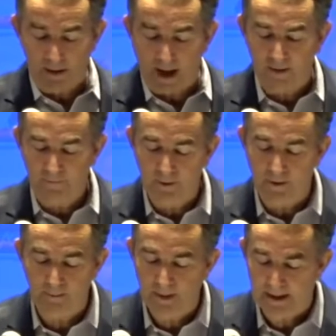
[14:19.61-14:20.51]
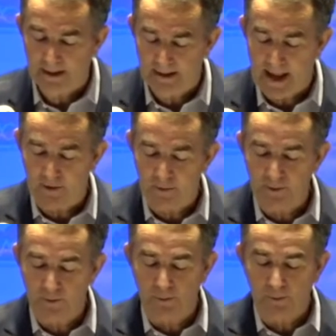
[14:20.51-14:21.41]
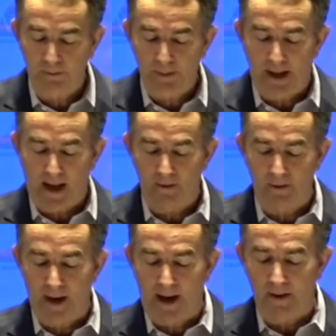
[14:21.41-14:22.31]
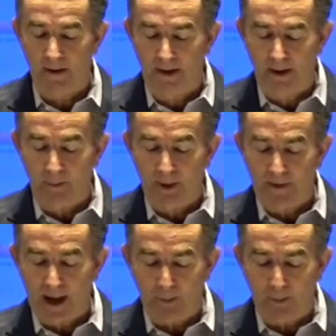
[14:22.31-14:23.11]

and I know a lot of you have been at announcements when we've been out and about,